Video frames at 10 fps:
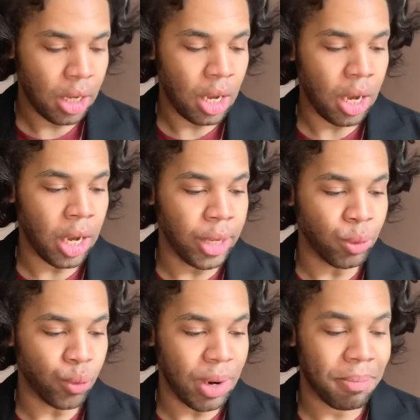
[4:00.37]
Uh, it
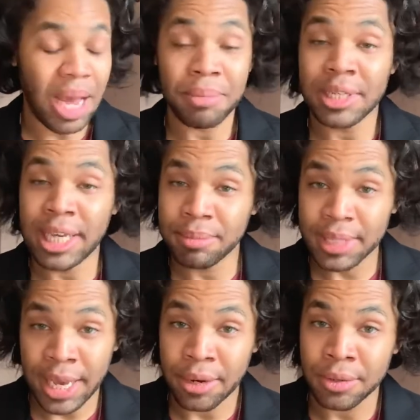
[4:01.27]
was written by Ms. Kim
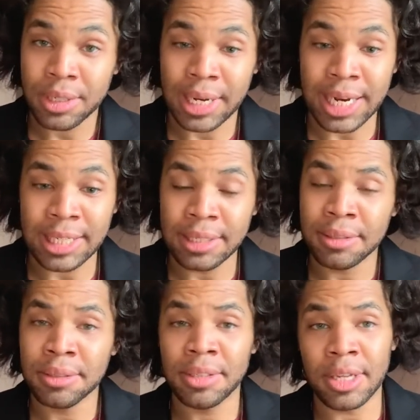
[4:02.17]
Sanders in
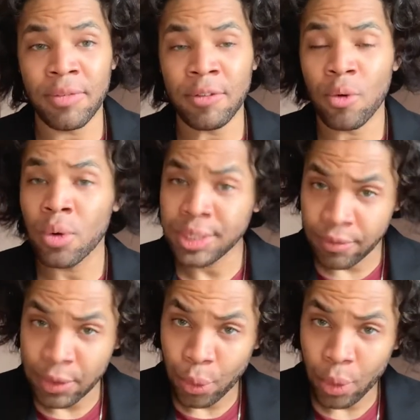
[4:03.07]
1974,
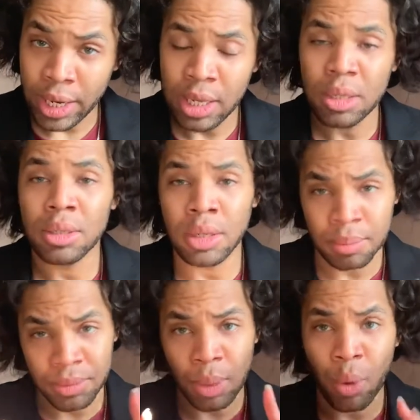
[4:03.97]
73, um,
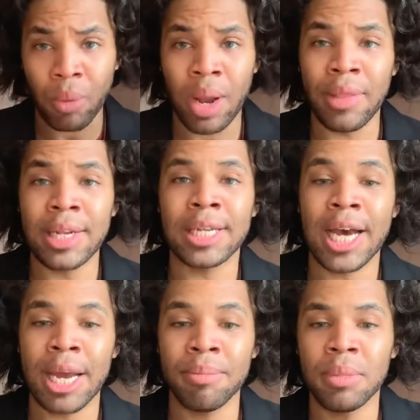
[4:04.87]
somewhere around that
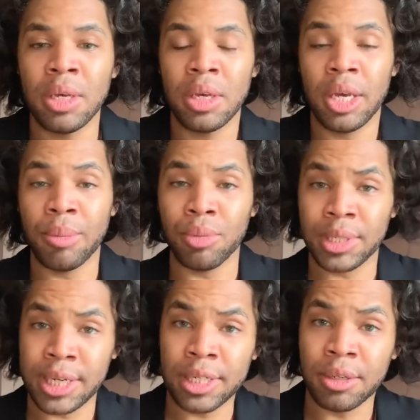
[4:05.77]
time, and
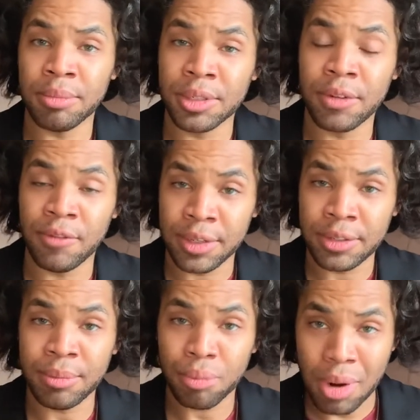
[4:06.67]
presented to Mr.
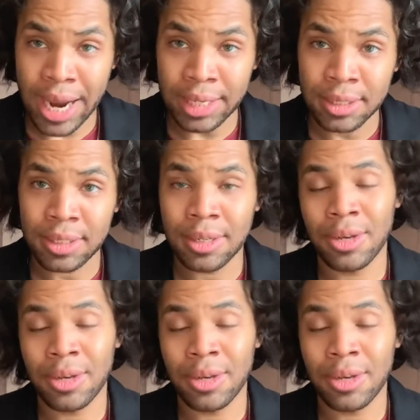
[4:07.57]
Vincent Price.